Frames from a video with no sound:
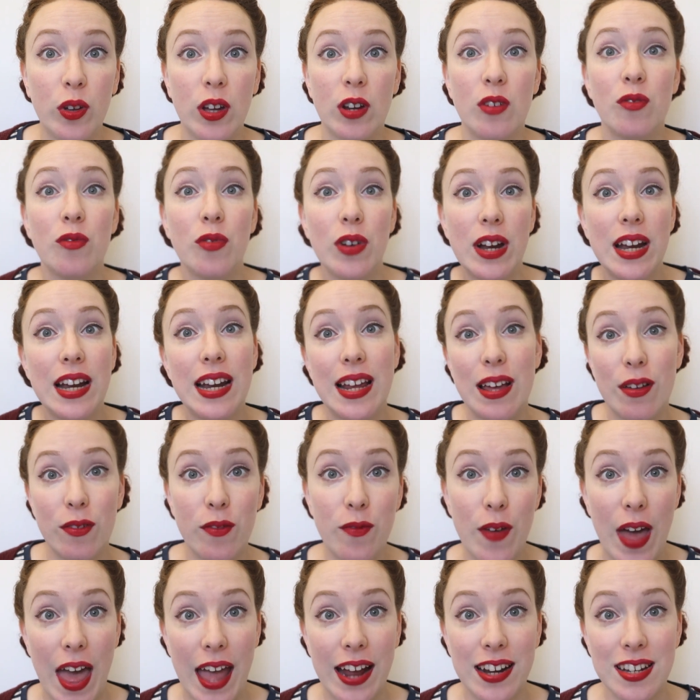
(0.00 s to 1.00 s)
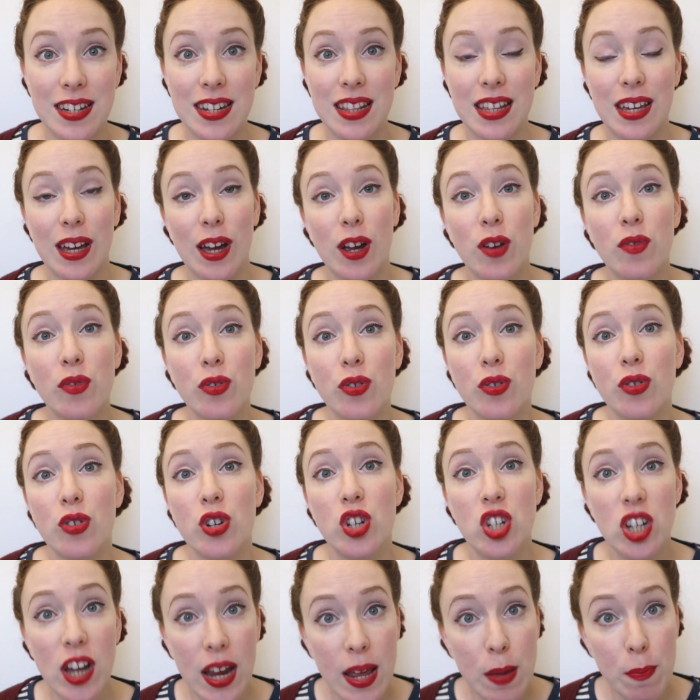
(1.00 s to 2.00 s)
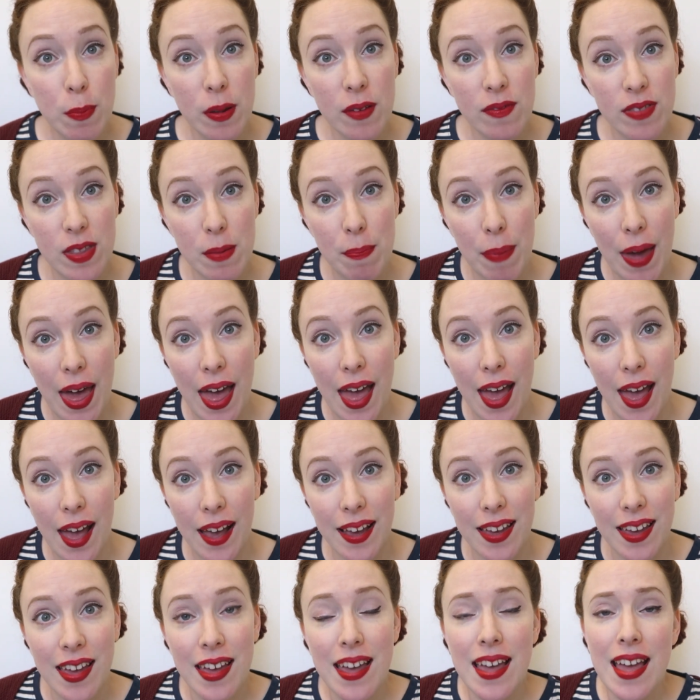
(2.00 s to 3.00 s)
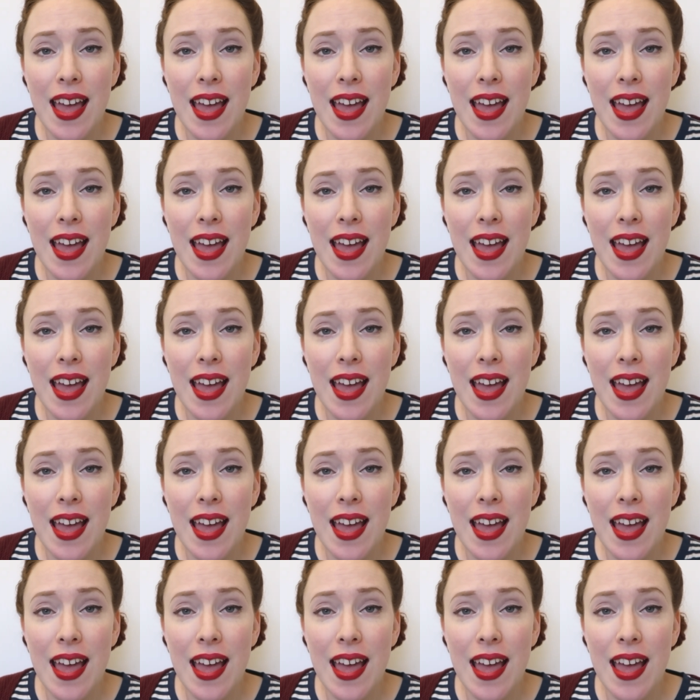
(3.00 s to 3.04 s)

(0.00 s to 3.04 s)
can really affect the overall shape of the bag.